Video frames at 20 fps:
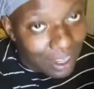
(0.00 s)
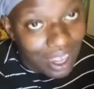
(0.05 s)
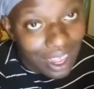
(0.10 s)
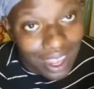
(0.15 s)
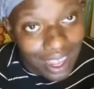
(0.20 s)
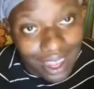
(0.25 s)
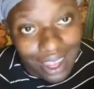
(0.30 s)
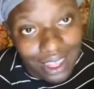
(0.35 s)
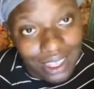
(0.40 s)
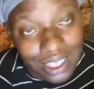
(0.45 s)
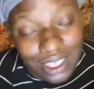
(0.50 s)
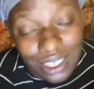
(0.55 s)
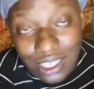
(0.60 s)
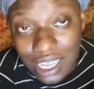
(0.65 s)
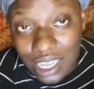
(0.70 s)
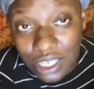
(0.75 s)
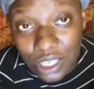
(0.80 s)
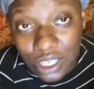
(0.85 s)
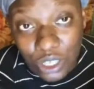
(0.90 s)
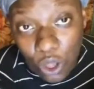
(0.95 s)

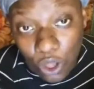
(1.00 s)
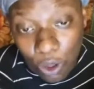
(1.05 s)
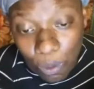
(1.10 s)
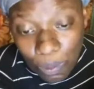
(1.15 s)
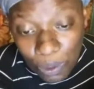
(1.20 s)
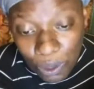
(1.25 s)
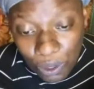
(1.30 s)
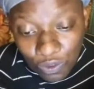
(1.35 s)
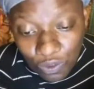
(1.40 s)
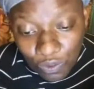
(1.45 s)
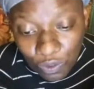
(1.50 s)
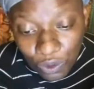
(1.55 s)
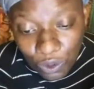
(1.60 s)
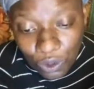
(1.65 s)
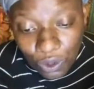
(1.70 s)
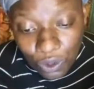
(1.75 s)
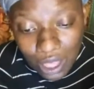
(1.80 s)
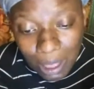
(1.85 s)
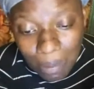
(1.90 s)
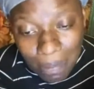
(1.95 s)
is so
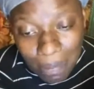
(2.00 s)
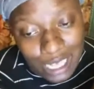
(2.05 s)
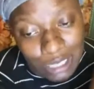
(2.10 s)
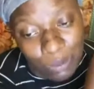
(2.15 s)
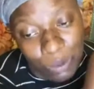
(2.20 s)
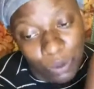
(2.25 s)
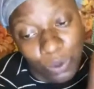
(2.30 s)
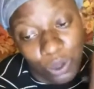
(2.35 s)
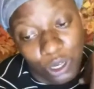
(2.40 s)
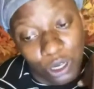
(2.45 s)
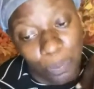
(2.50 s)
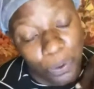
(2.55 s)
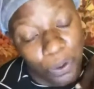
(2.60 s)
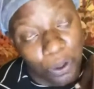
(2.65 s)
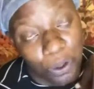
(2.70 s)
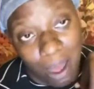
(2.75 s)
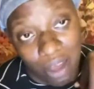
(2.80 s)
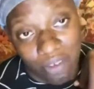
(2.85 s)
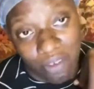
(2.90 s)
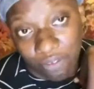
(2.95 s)
beautiful. It makes me want to
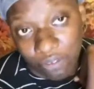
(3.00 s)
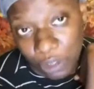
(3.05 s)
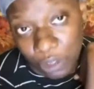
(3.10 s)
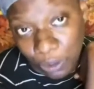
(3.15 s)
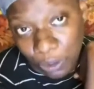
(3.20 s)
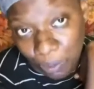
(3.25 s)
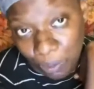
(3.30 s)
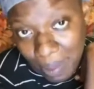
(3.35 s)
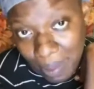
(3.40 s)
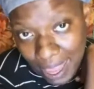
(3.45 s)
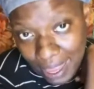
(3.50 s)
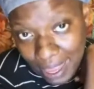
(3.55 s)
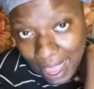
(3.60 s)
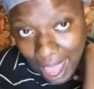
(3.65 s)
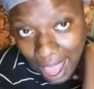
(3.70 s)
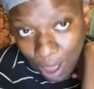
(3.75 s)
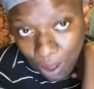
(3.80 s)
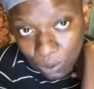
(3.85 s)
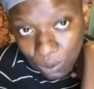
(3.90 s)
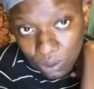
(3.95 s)
pull my flute back
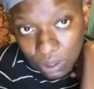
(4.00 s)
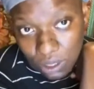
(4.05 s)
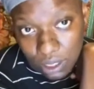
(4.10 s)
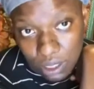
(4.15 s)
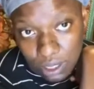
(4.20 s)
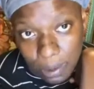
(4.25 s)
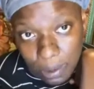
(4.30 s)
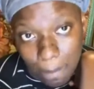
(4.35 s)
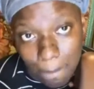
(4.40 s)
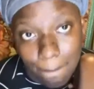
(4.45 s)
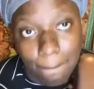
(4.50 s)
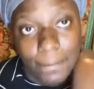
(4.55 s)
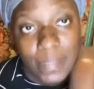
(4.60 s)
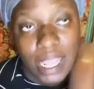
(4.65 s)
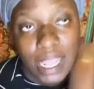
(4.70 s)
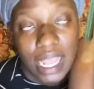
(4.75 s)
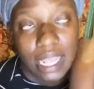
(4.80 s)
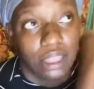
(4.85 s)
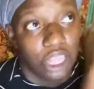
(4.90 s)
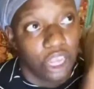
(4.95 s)
out
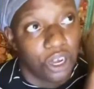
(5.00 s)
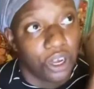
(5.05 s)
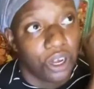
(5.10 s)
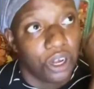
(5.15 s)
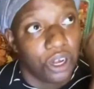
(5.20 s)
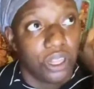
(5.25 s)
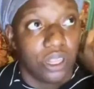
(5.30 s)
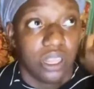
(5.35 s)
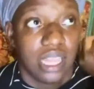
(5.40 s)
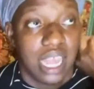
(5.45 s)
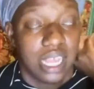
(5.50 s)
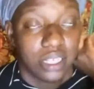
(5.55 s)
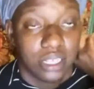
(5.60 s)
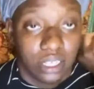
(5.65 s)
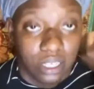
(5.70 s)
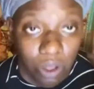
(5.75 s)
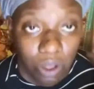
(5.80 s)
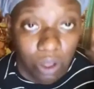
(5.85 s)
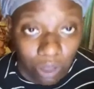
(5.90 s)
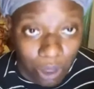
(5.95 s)
and learn that
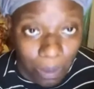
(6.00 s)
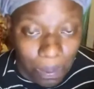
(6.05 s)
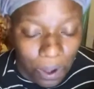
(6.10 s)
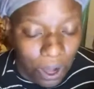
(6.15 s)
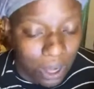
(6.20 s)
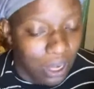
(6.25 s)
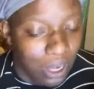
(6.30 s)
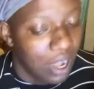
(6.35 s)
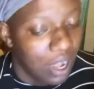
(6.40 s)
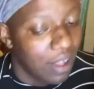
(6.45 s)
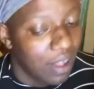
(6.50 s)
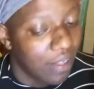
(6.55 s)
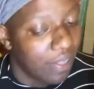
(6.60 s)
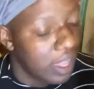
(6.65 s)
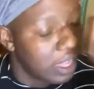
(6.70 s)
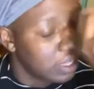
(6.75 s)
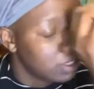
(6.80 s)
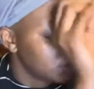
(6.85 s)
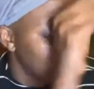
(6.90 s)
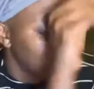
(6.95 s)
solo part.
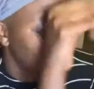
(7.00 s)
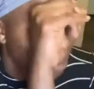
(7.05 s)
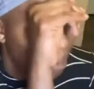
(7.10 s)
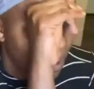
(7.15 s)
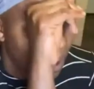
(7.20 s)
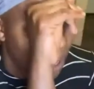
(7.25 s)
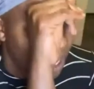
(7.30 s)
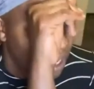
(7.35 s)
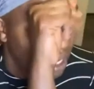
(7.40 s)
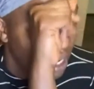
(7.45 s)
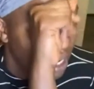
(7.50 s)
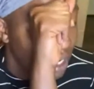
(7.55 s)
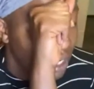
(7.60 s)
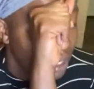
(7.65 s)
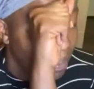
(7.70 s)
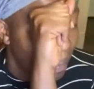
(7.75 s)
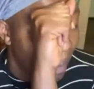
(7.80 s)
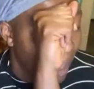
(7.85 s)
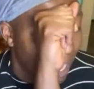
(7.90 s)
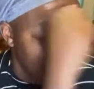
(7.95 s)
That solo part
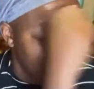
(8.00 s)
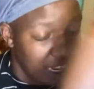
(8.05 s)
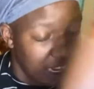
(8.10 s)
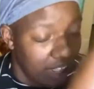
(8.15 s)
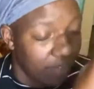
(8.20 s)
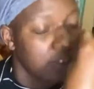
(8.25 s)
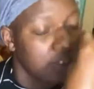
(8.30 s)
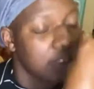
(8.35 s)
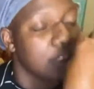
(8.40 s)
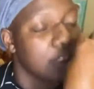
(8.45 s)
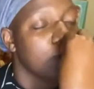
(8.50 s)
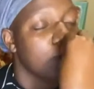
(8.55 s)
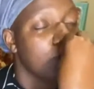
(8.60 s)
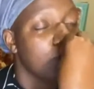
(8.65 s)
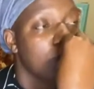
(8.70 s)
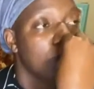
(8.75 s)
is magnificent.